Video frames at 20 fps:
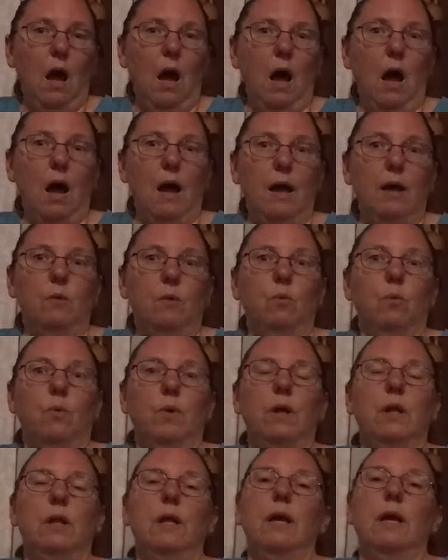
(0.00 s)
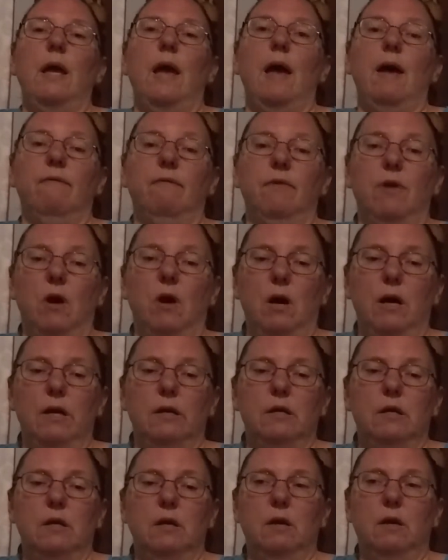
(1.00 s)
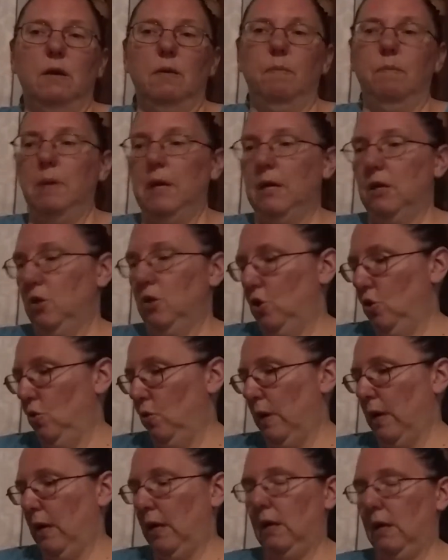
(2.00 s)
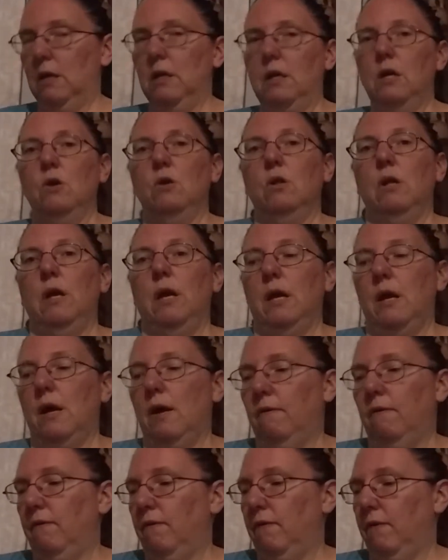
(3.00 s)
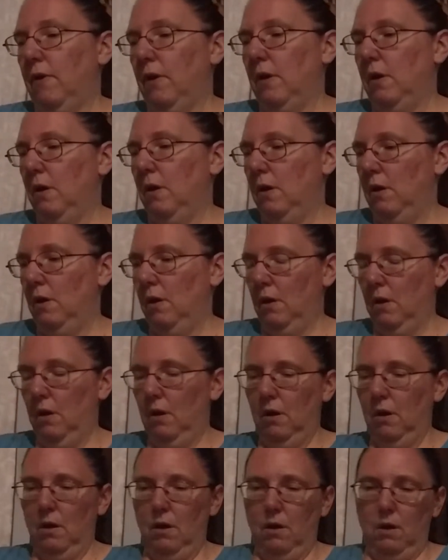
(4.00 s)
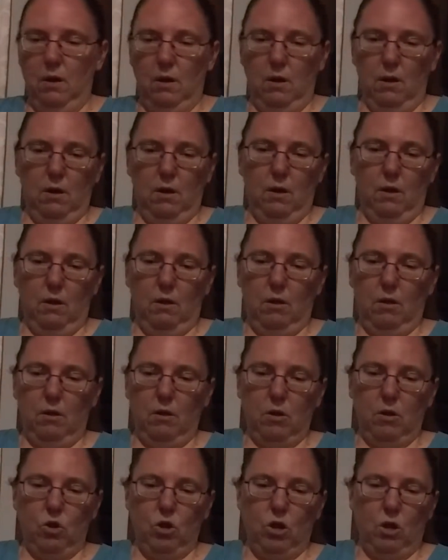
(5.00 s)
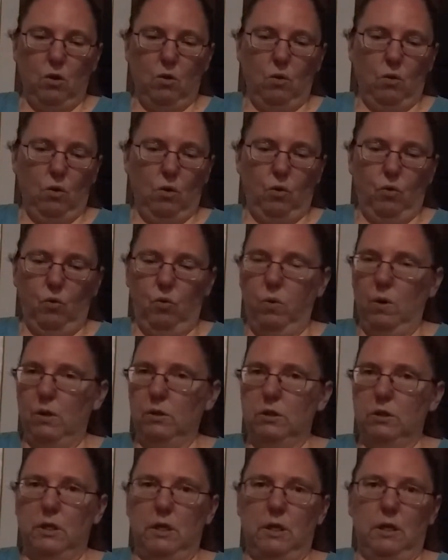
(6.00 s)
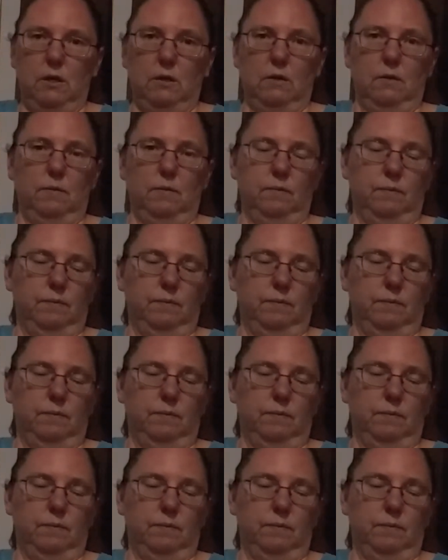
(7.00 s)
I really have not been doing nearly enough stitching or quilting